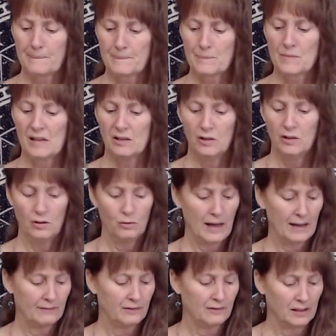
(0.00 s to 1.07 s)
You
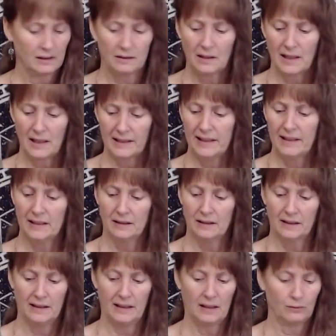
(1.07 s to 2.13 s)
have done a lot of
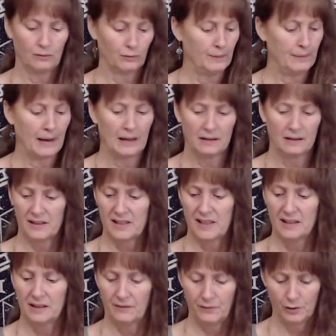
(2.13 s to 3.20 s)
healing and
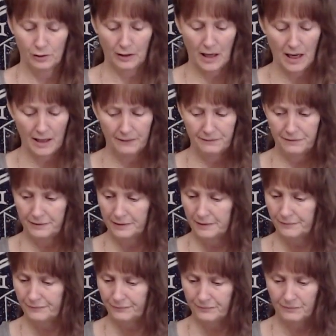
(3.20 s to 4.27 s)
rebalancing of your life.
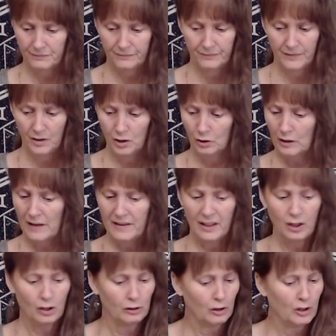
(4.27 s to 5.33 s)
I
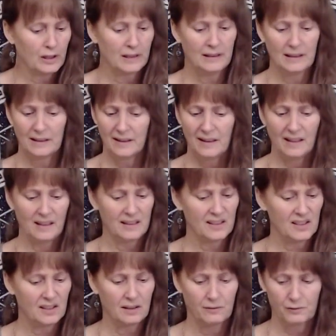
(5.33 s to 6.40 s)
think you're looking at
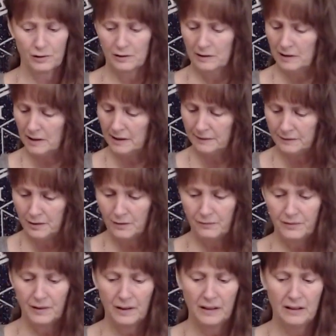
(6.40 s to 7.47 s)
things differently. You're
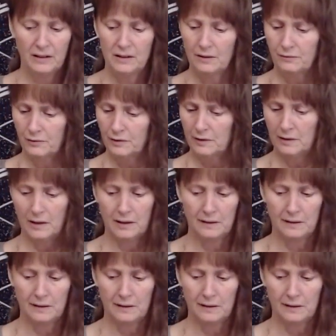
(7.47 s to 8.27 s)
feeling differently.